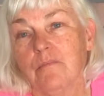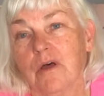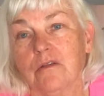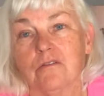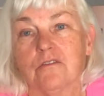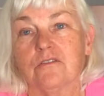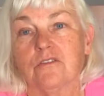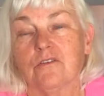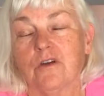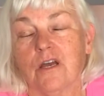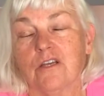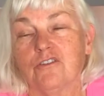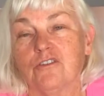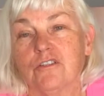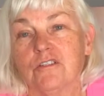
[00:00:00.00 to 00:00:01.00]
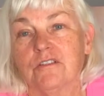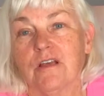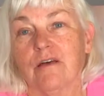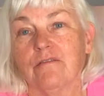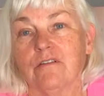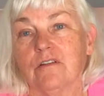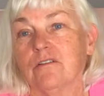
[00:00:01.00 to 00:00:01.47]
months to ages
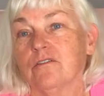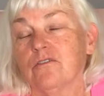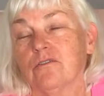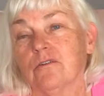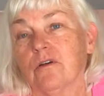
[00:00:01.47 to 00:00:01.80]
7